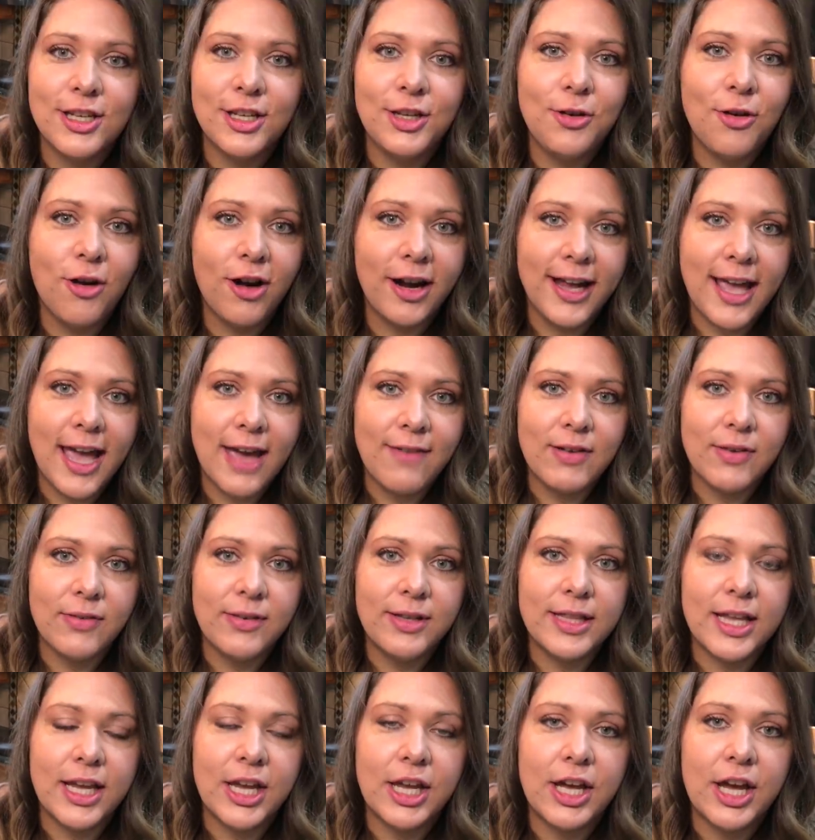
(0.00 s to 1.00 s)
you already have
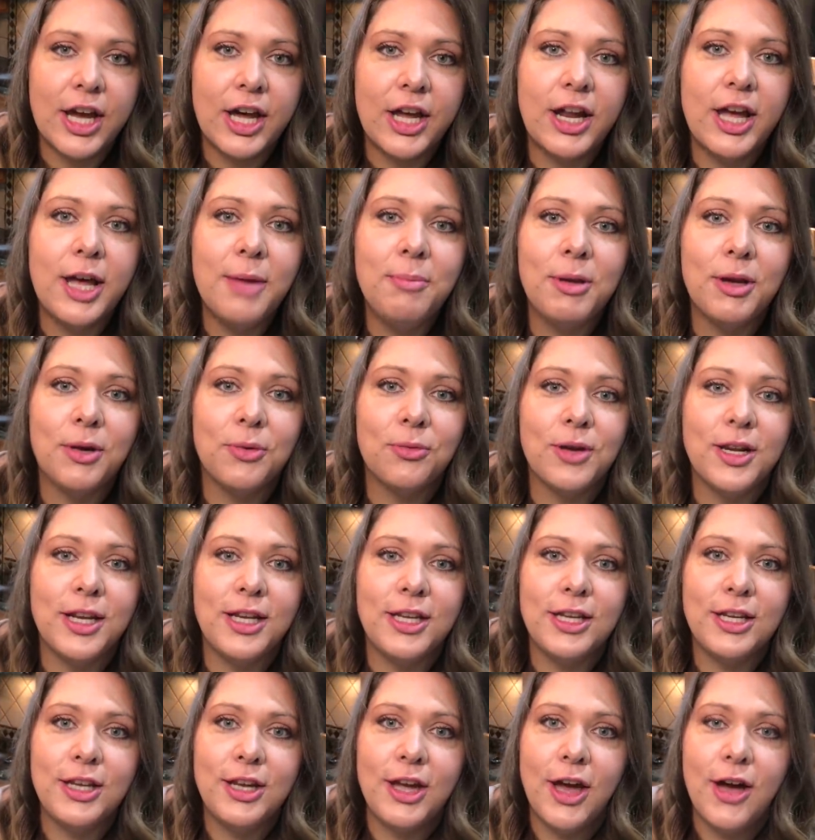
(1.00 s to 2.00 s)
everything cut up and ready
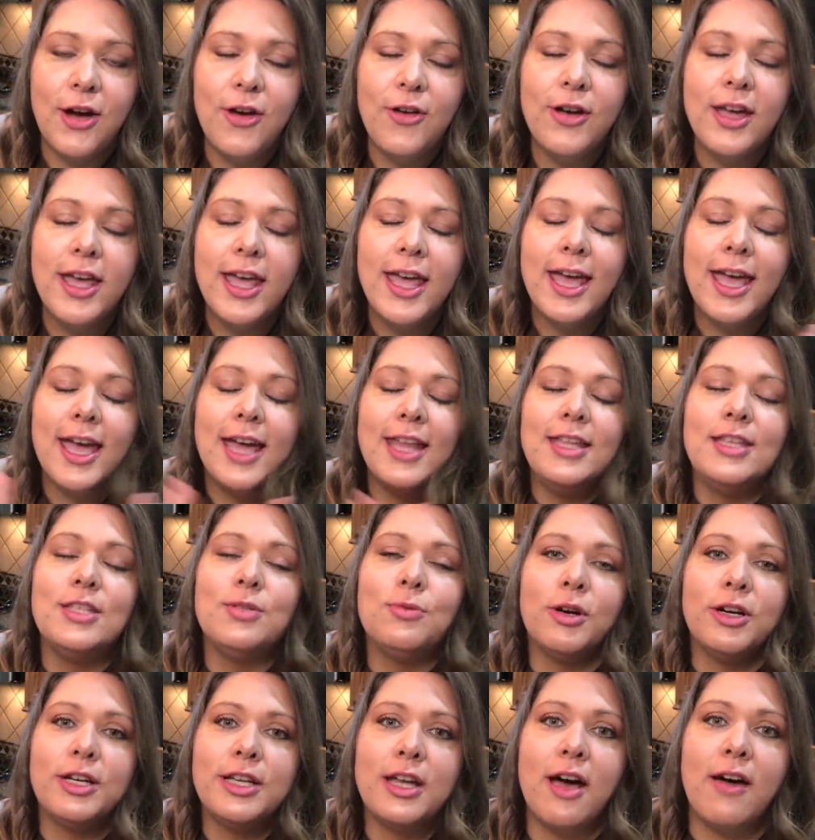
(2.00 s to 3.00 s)
to go. And this
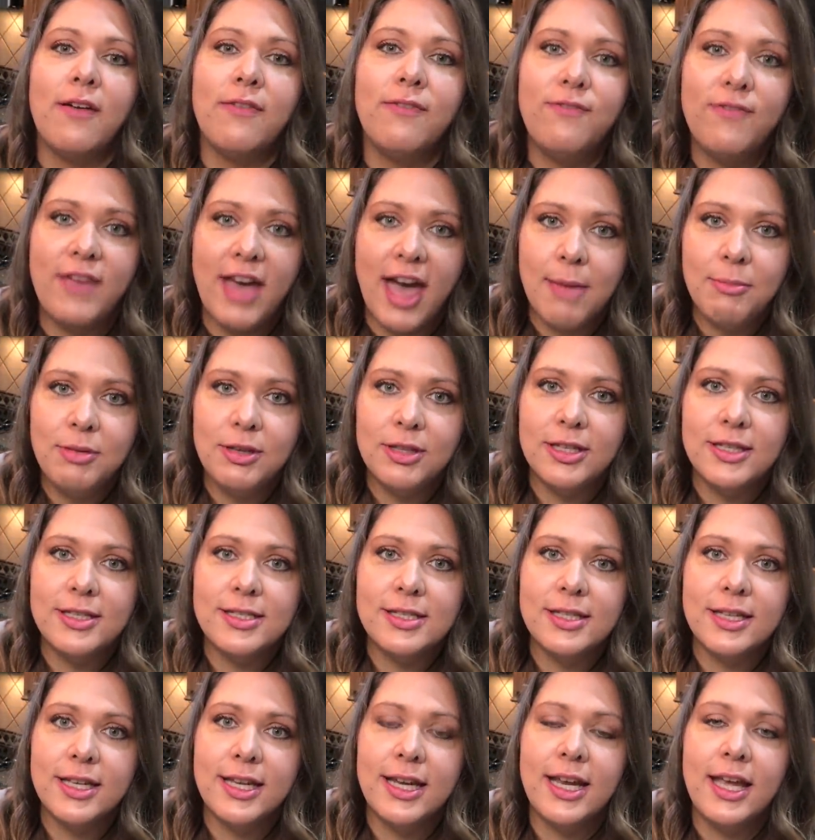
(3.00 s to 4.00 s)
works worked out
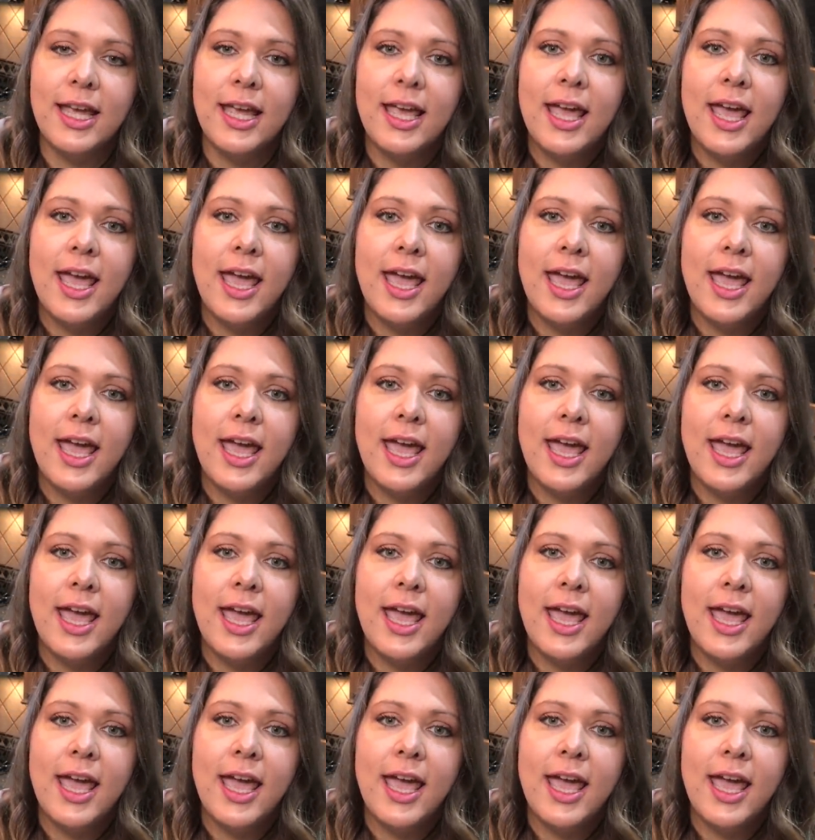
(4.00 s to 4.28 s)
fabulously.